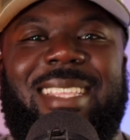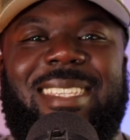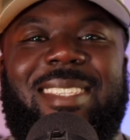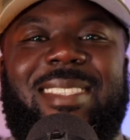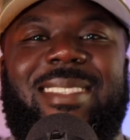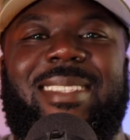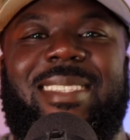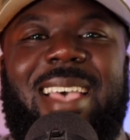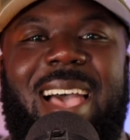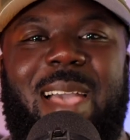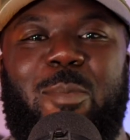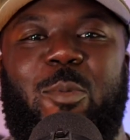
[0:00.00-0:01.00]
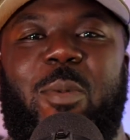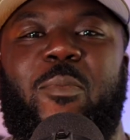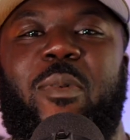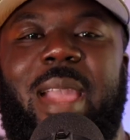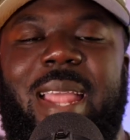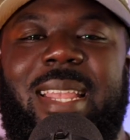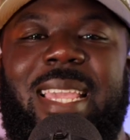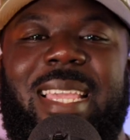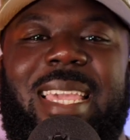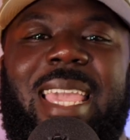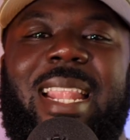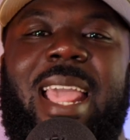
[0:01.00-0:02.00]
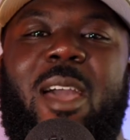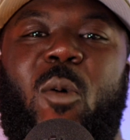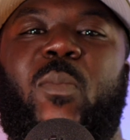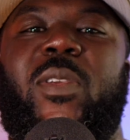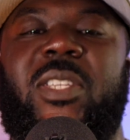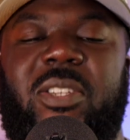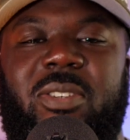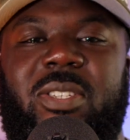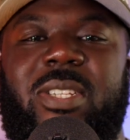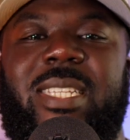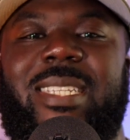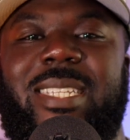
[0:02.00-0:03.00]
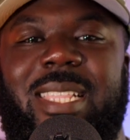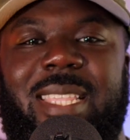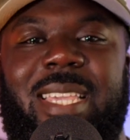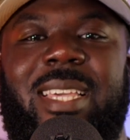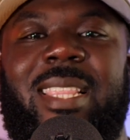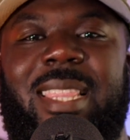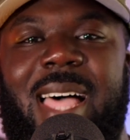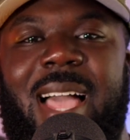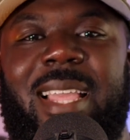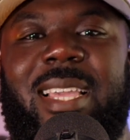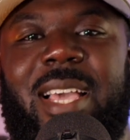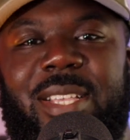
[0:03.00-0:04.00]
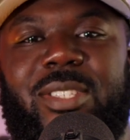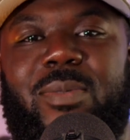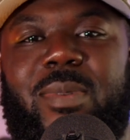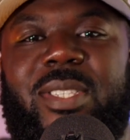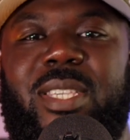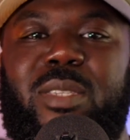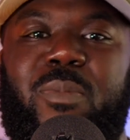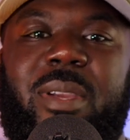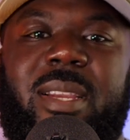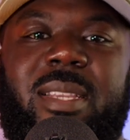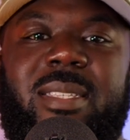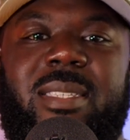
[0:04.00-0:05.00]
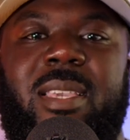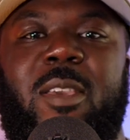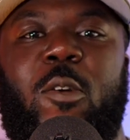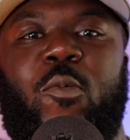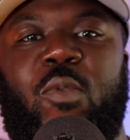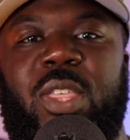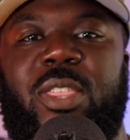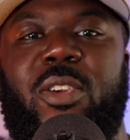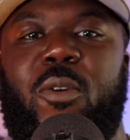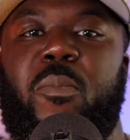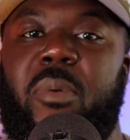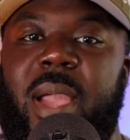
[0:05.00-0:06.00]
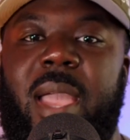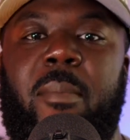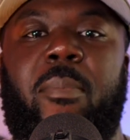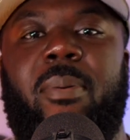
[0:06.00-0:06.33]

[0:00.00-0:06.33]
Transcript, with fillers: This is the time when branding can help you strategically align customers' experience with your brand